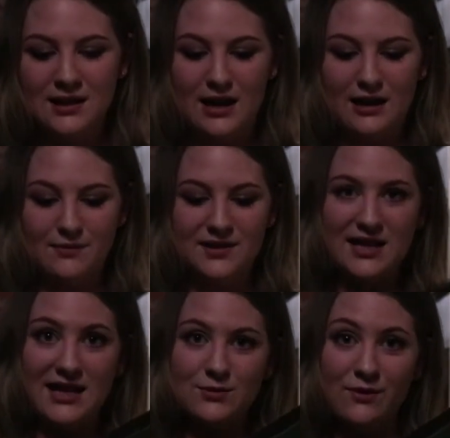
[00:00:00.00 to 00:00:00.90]
The
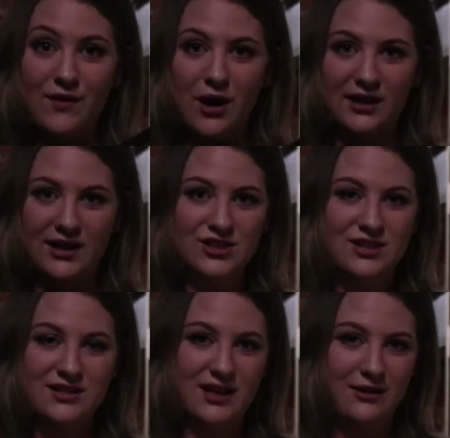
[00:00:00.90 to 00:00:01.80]
slates were varnished
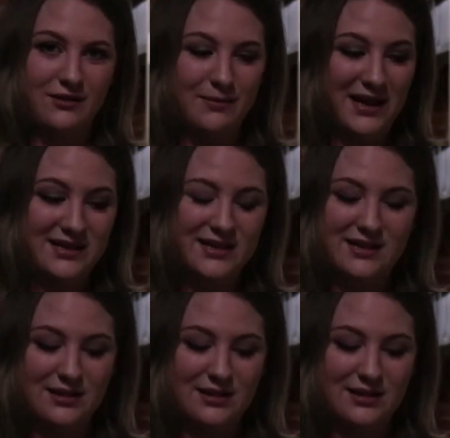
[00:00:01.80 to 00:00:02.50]
so the patterns